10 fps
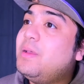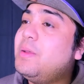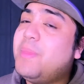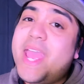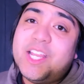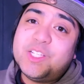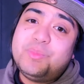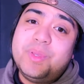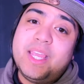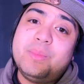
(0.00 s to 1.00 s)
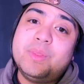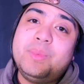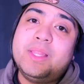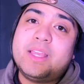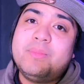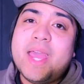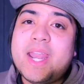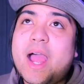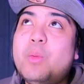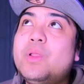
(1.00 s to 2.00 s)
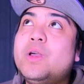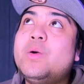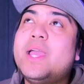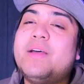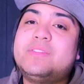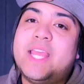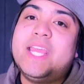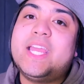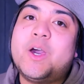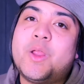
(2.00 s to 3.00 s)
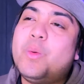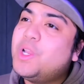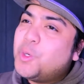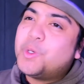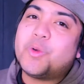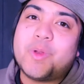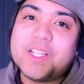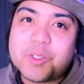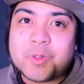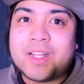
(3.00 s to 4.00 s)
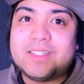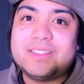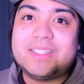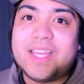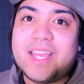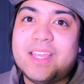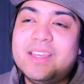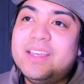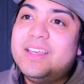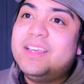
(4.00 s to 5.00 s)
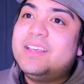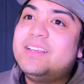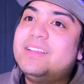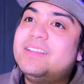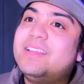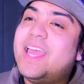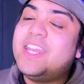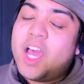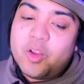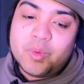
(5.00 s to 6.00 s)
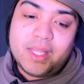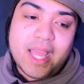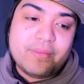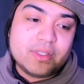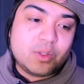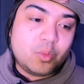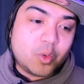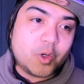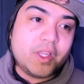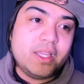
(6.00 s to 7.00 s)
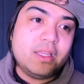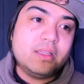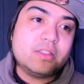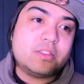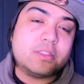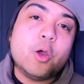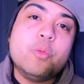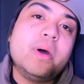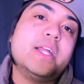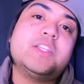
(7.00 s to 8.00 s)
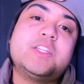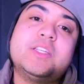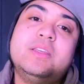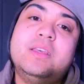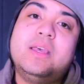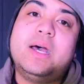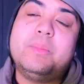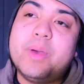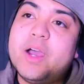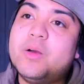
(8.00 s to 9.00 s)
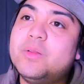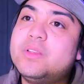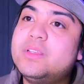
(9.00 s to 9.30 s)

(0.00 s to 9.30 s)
Man, just being able to be like, man, I wanna go have takeout, or I wanna go to a restaurant today, and not really having to worry so much about